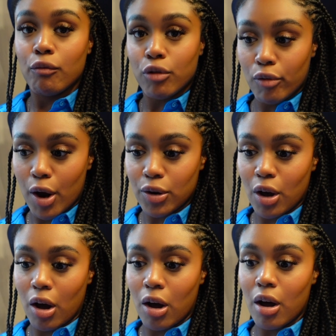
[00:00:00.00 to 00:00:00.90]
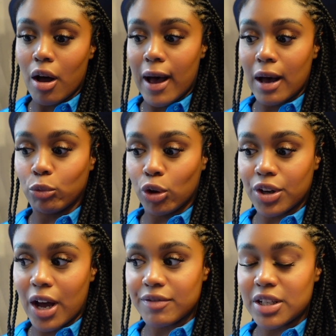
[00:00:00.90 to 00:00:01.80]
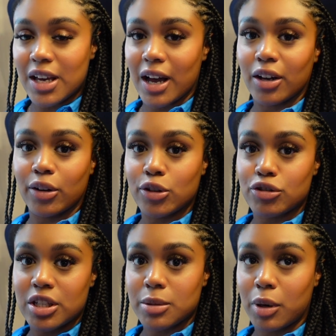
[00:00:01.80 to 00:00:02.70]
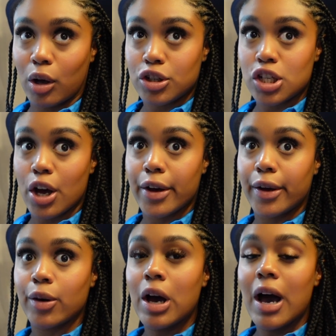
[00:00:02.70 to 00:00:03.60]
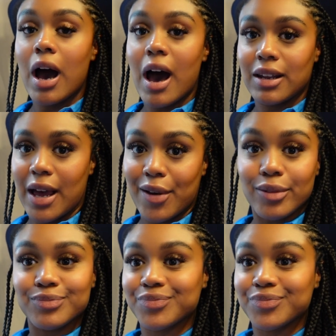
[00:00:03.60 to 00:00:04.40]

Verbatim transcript: Varenna I'm not gonna have to eat I can go straight to Bellagio and like